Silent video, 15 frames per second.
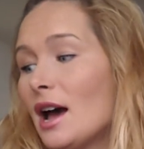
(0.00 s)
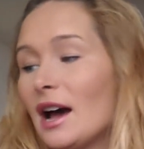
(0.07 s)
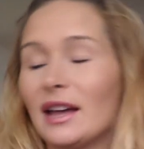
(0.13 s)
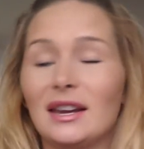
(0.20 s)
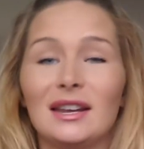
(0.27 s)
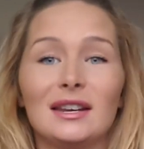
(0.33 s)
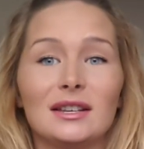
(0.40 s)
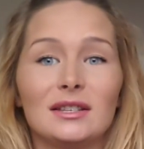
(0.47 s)
I
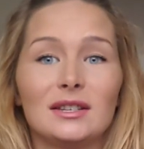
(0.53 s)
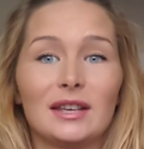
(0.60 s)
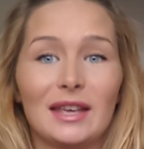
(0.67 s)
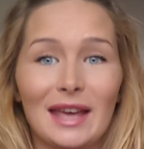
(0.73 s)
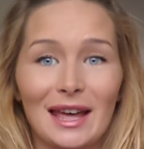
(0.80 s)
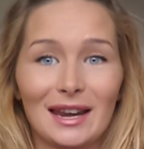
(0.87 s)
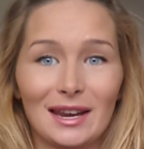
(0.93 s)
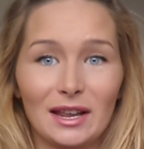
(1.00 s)
needed to
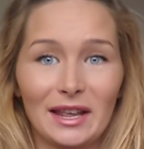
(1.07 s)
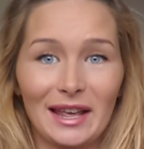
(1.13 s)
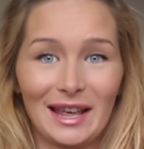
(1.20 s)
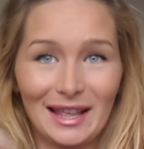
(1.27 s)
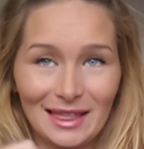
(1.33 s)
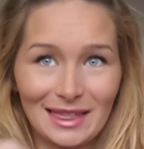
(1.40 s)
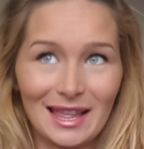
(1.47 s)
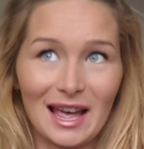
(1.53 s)
get
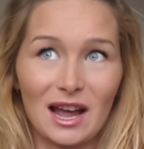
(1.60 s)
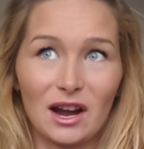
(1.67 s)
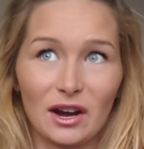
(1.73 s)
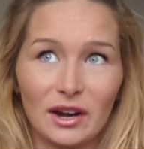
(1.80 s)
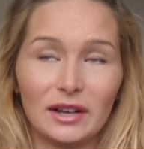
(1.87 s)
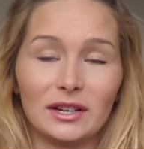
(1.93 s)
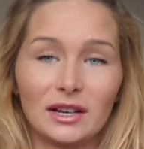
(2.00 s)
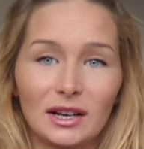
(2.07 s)
in
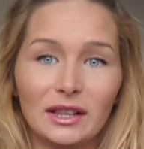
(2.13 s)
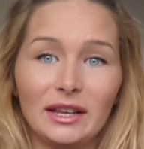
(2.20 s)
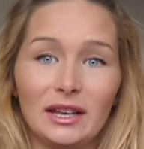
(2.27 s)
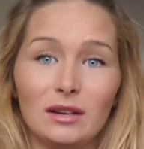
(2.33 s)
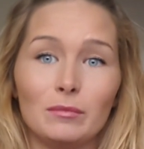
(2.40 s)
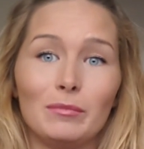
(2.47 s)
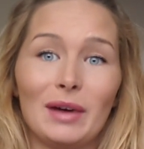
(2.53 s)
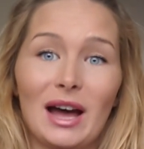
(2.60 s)
there and
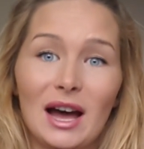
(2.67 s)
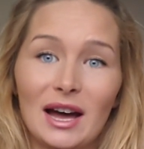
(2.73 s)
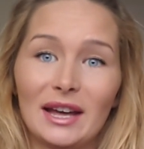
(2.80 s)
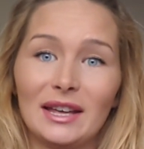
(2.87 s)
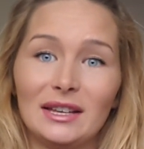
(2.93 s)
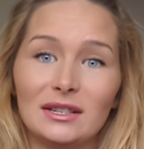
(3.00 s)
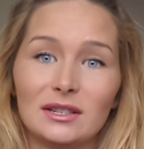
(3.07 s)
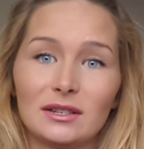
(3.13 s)
clean
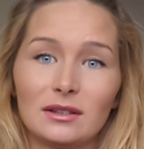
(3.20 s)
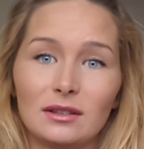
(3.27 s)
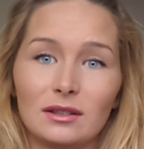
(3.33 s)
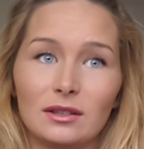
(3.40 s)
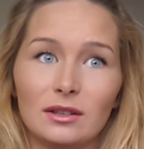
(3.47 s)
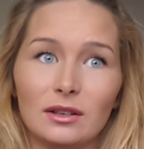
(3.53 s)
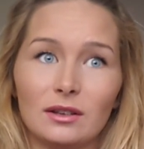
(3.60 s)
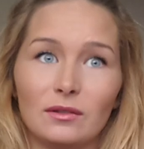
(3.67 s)
behind
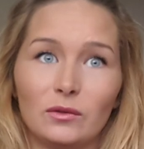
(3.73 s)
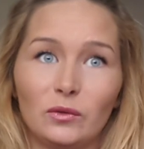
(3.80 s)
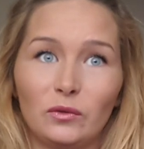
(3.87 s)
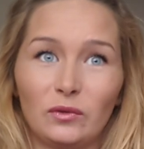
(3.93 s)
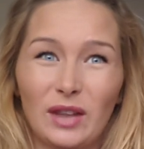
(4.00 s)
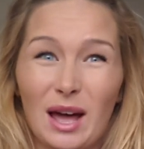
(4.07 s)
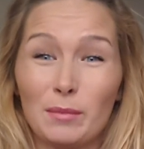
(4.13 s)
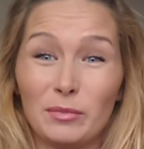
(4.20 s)
the
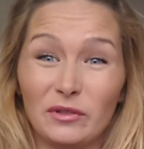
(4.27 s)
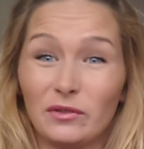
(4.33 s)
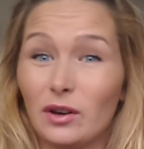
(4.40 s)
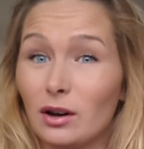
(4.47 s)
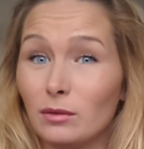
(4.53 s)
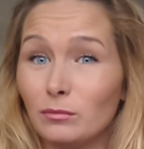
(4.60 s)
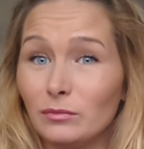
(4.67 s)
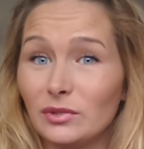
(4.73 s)
flap of
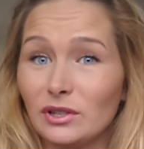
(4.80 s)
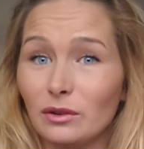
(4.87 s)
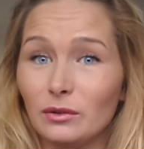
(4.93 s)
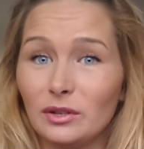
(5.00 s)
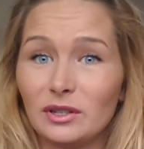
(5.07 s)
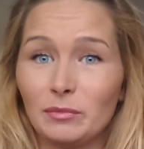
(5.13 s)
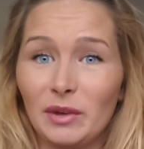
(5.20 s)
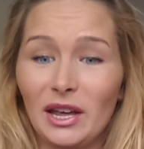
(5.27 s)
gum, so
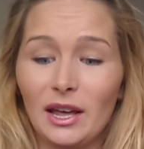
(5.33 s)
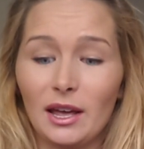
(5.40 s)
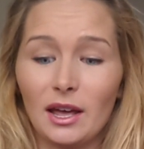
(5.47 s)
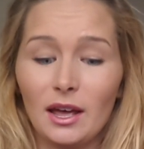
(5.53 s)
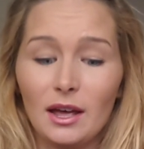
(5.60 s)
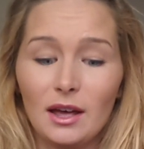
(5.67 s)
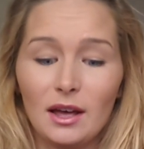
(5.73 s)
to speak.